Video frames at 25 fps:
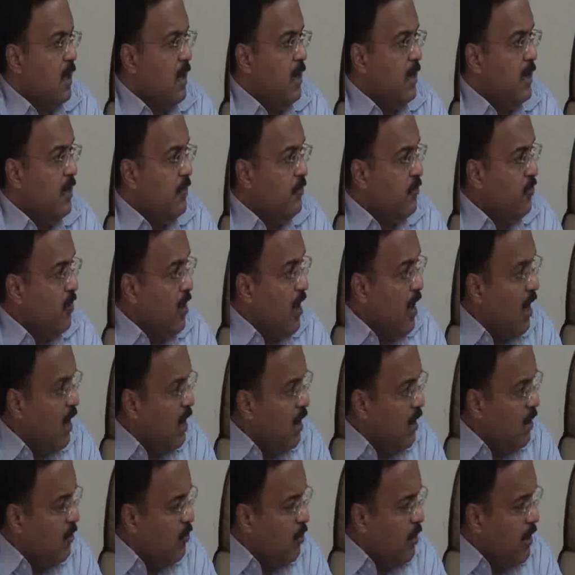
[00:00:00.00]
if
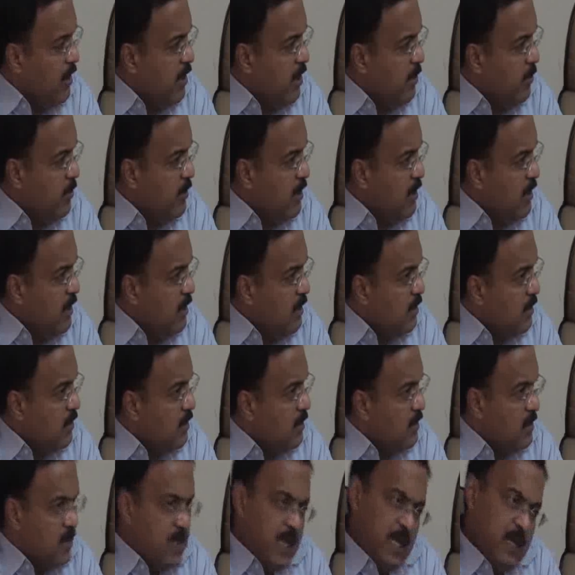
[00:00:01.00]
unavoidably,
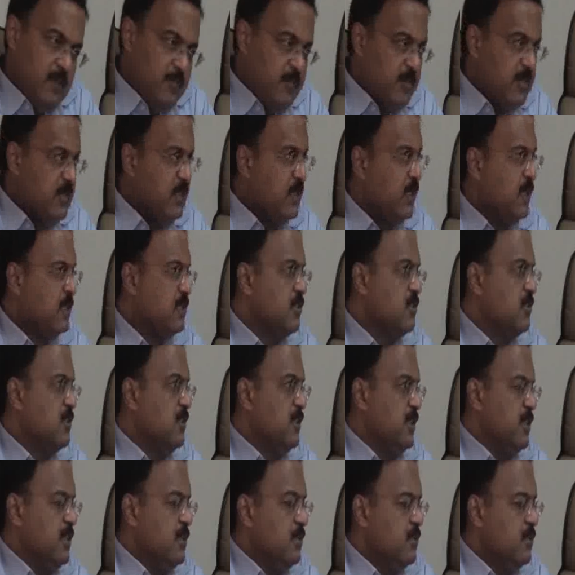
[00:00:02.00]
then with necessity,